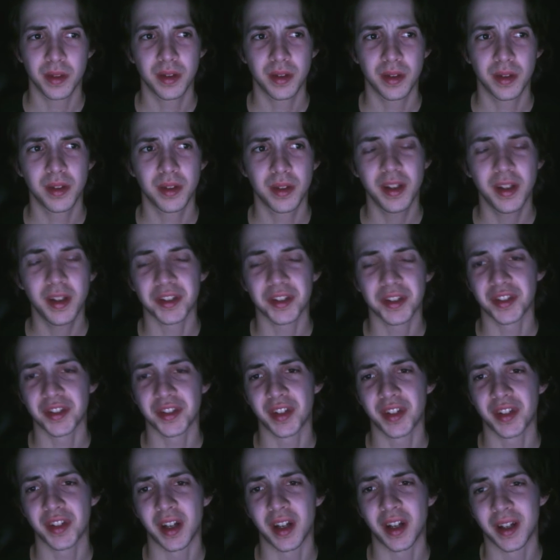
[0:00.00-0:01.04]
this
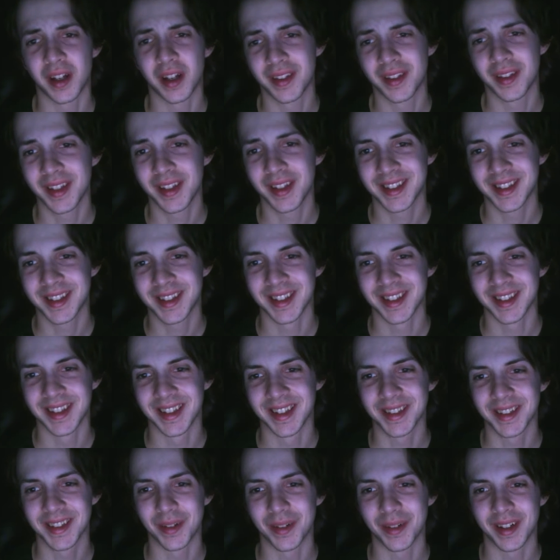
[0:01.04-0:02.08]

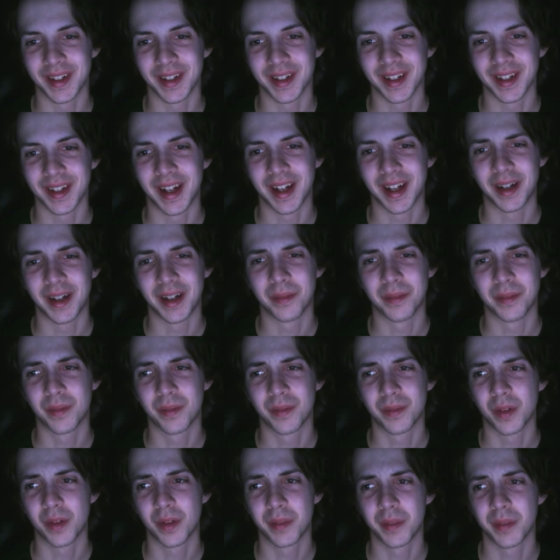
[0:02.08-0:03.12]
one,
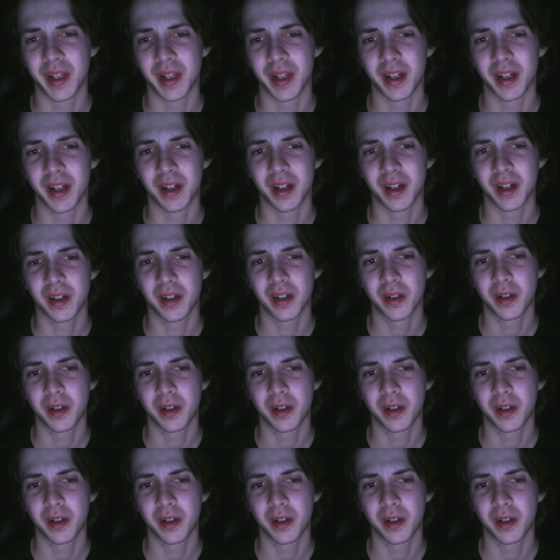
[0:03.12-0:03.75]
from the,